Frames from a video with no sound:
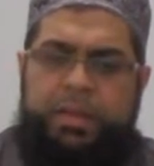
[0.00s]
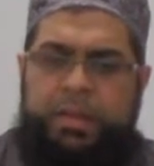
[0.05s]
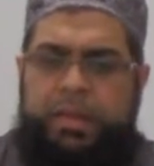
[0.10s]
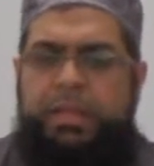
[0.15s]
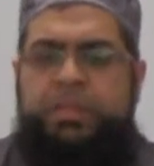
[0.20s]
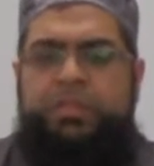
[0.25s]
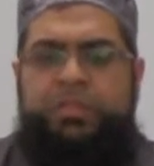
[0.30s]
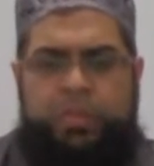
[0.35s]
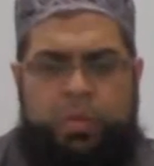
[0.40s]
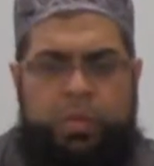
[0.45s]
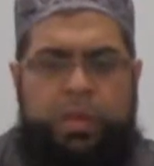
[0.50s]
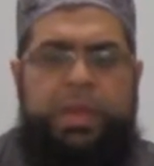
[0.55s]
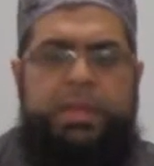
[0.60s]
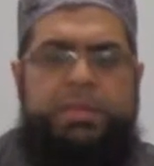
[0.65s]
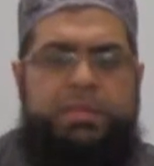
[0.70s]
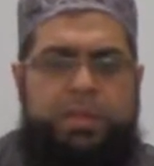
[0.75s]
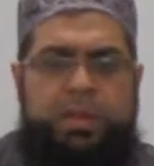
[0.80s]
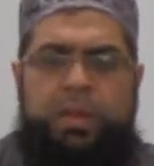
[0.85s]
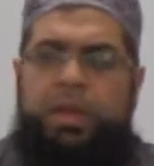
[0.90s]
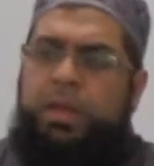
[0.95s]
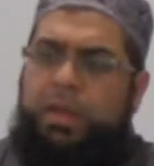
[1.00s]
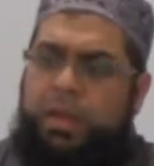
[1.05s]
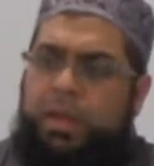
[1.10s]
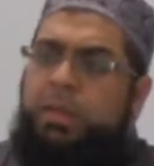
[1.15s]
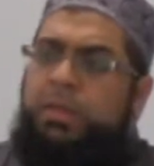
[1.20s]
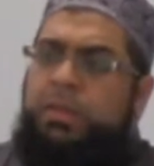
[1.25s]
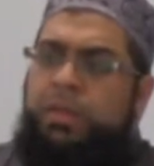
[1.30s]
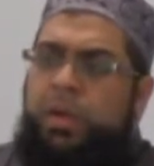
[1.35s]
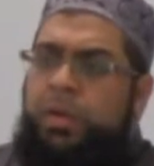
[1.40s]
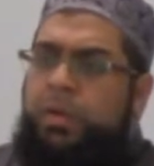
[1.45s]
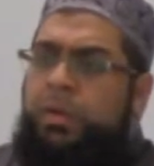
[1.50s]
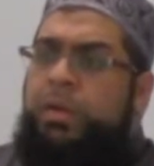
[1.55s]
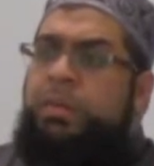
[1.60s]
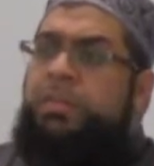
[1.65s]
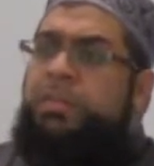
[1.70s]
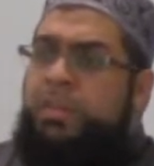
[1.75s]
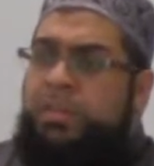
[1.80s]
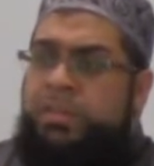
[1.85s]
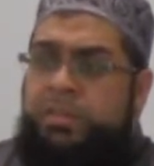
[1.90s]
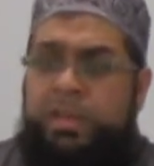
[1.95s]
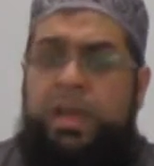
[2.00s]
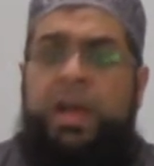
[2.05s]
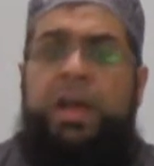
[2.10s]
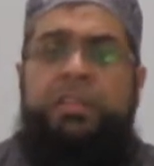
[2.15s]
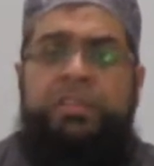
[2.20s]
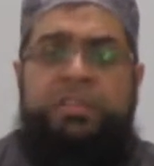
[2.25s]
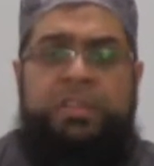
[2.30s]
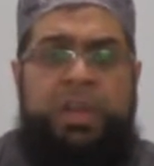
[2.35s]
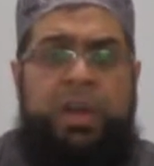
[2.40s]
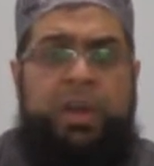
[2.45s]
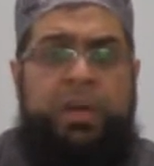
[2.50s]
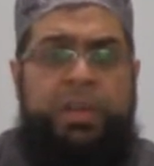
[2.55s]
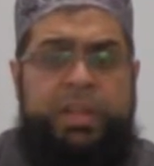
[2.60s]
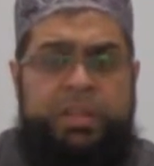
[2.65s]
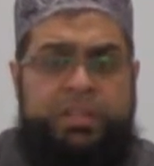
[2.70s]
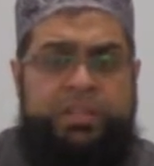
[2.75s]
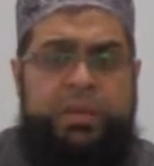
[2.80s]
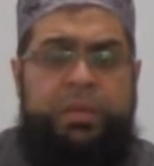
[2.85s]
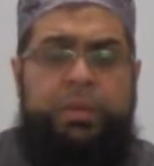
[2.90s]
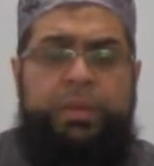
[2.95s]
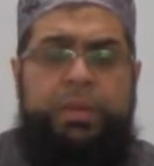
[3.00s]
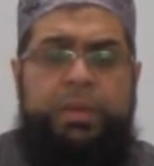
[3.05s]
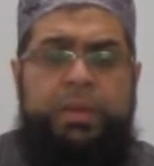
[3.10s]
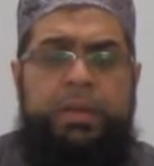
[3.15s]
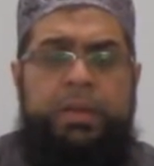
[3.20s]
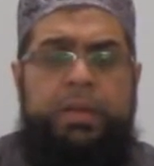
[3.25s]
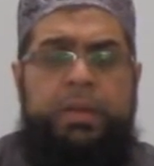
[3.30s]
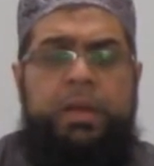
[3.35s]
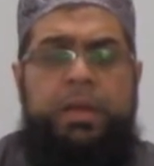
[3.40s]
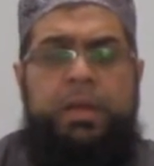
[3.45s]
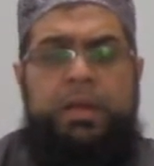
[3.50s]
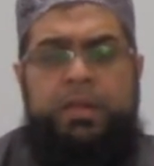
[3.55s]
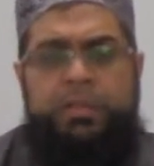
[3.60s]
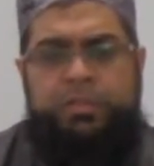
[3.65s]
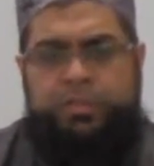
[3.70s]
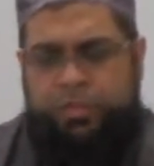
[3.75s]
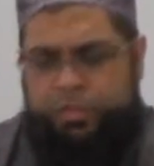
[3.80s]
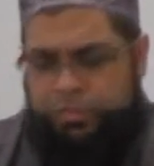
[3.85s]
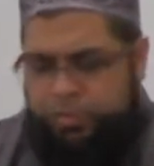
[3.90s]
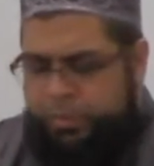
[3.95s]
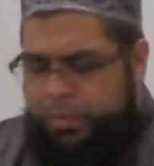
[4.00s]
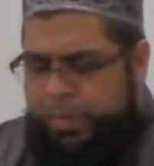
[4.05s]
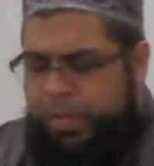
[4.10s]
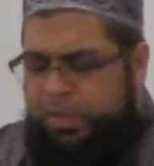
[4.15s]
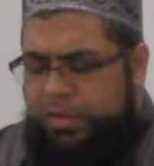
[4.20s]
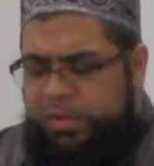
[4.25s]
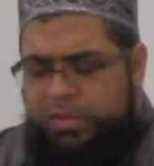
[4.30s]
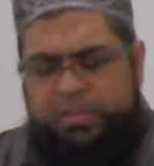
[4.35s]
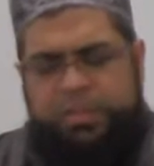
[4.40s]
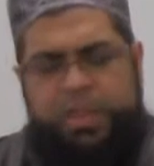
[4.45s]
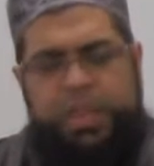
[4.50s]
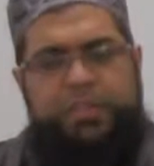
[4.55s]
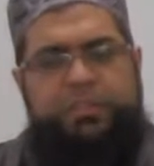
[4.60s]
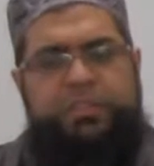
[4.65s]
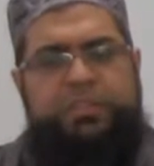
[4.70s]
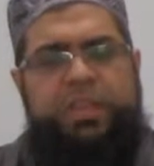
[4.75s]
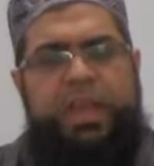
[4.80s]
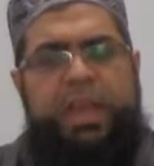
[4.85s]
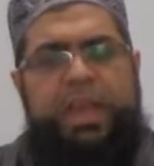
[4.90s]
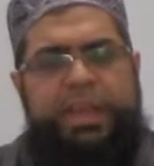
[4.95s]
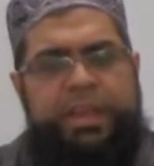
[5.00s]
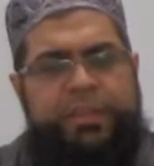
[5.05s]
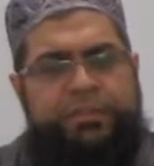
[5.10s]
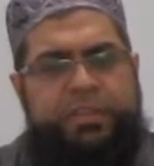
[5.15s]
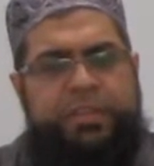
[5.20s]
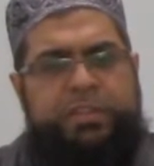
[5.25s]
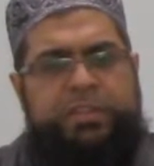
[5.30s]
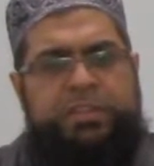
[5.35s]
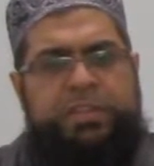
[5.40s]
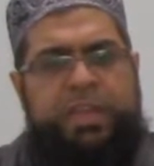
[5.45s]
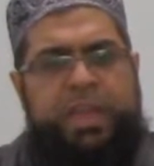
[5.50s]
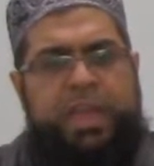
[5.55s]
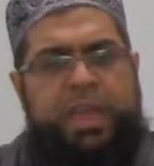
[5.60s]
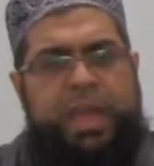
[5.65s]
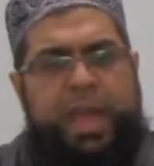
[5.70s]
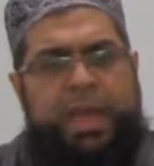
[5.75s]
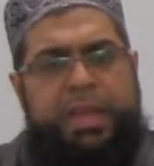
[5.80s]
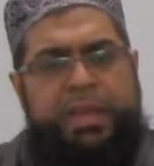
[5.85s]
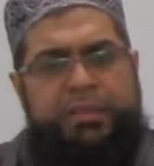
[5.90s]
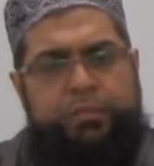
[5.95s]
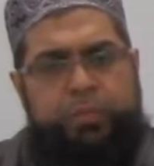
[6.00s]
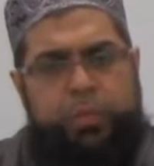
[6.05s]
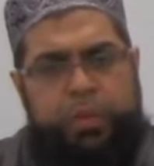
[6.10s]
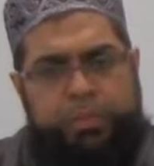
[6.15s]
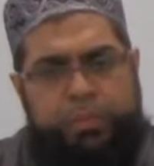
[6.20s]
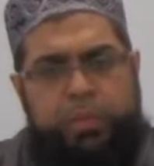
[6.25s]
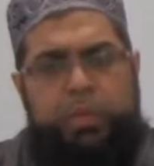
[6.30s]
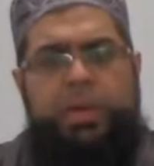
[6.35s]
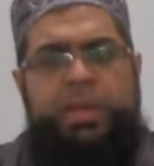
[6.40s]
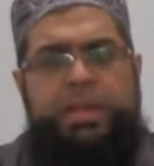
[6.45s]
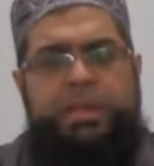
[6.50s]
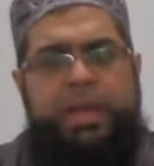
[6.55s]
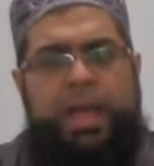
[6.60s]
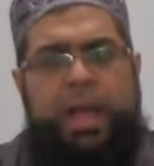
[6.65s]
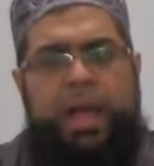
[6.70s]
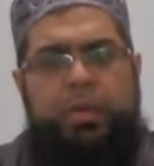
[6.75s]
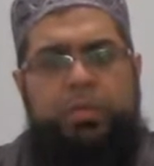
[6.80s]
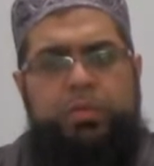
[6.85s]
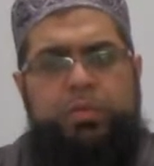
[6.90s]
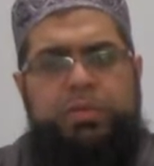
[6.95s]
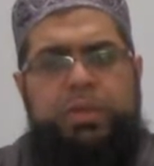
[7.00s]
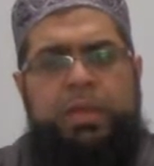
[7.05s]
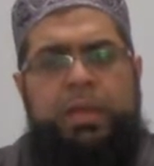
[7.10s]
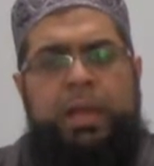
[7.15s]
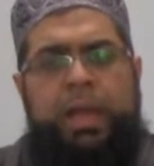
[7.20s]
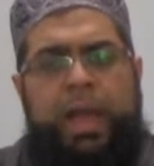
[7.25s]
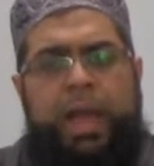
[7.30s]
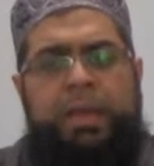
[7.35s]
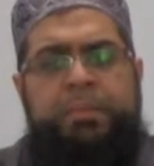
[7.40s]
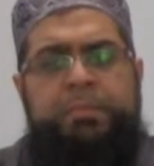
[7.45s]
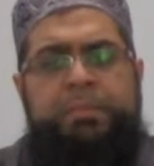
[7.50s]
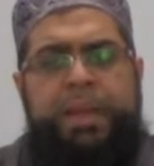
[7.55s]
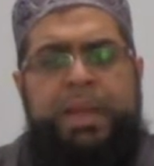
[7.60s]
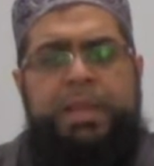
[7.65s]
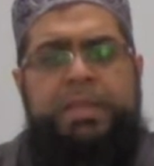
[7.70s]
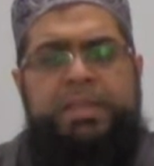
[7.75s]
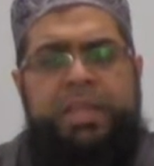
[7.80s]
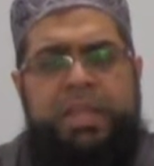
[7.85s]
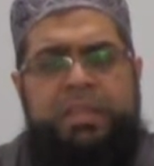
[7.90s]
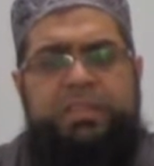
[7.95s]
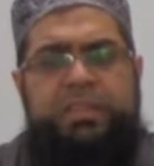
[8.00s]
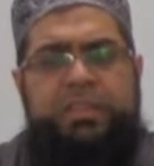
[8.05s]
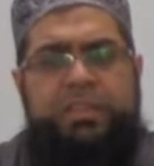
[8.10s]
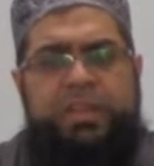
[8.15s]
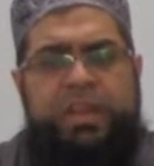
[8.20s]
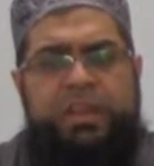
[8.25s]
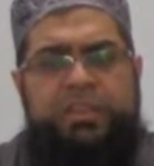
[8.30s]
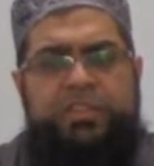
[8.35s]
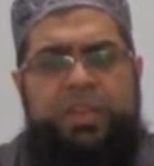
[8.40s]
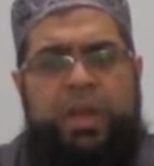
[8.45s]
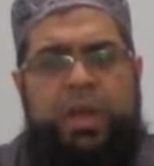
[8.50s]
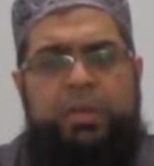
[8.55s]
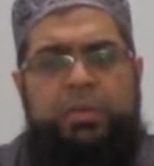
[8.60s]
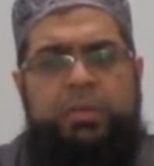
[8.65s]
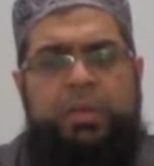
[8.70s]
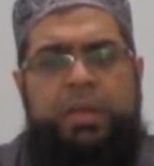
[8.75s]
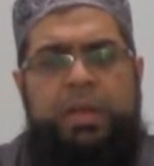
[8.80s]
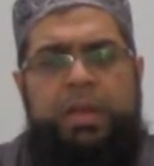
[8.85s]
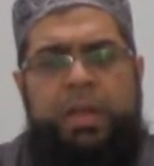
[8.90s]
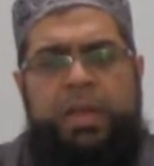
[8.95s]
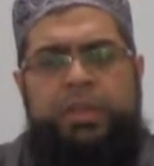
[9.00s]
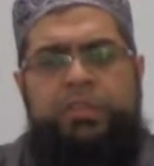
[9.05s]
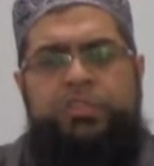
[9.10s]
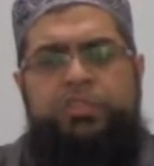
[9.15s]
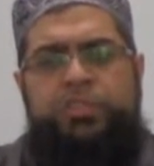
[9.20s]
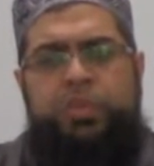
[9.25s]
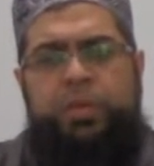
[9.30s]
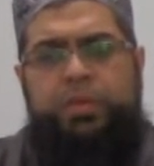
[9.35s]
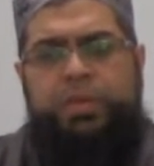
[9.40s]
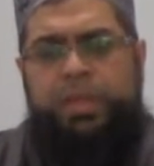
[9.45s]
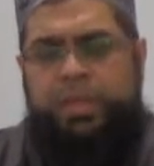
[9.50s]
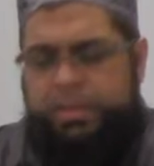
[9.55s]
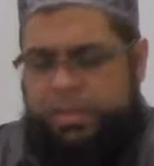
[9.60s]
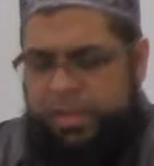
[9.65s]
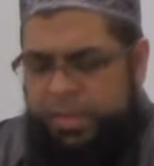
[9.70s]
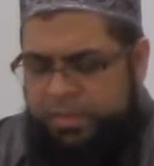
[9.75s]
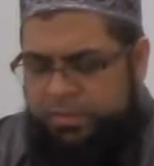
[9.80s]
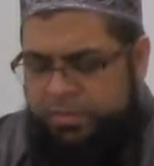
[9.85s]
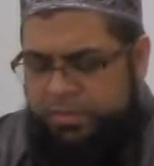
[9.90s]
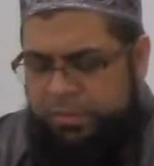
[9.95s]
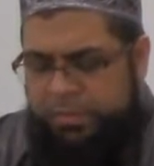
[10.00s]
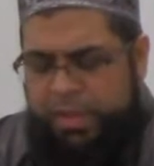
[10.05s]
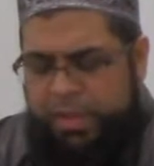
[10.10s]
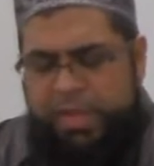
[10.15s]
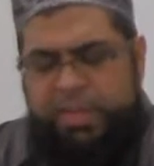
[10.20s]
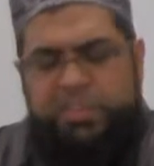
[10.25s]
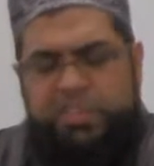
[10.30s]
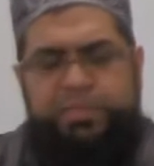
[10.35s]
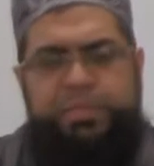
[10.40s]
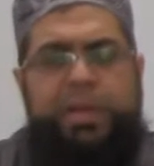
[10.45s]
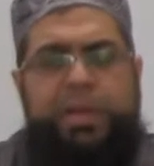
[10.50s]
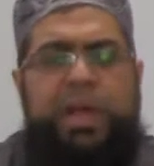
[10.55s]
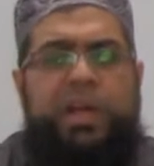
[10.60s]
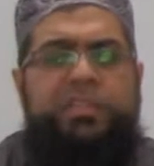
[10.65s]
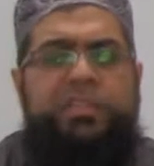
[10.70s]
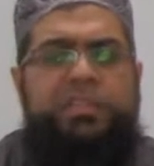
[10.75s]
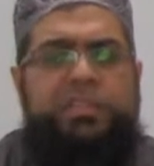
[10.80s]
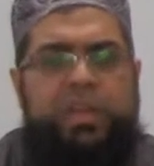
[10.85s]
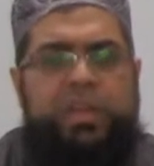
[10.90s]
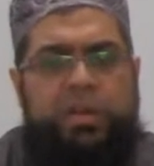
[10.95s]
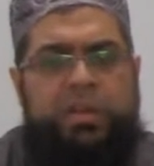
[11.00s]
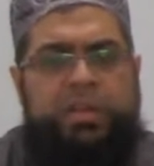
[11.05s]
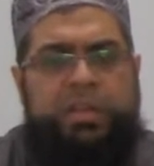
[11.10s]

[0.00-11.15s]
it's quite, it's a task on its own. So to be on the safe side, if it's there and if we pull it out and blood doesn't gush out, ensure that there is some kind of plaster